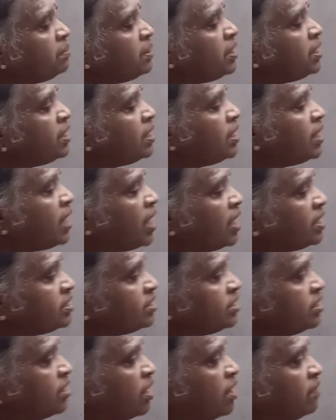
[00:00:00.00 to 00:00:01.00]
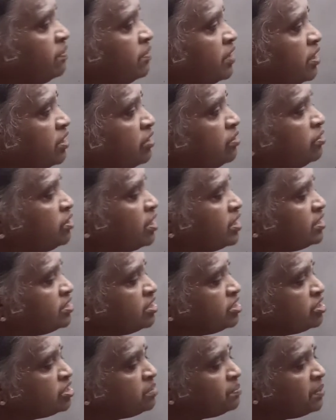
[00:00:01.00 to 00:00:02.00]
remaining acid after
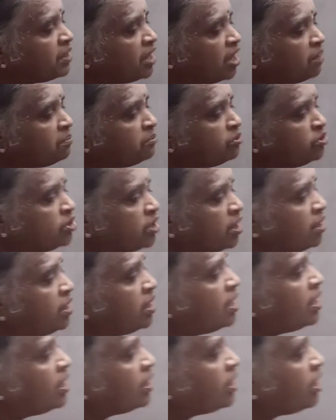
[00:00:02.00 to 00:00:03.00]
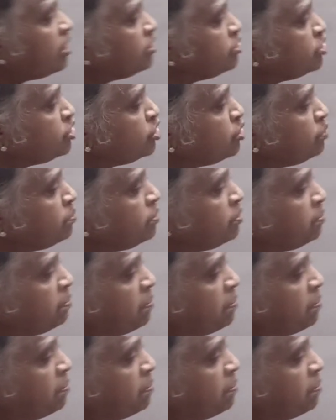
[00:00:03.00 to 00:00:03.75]
neutralization by ammonia consumed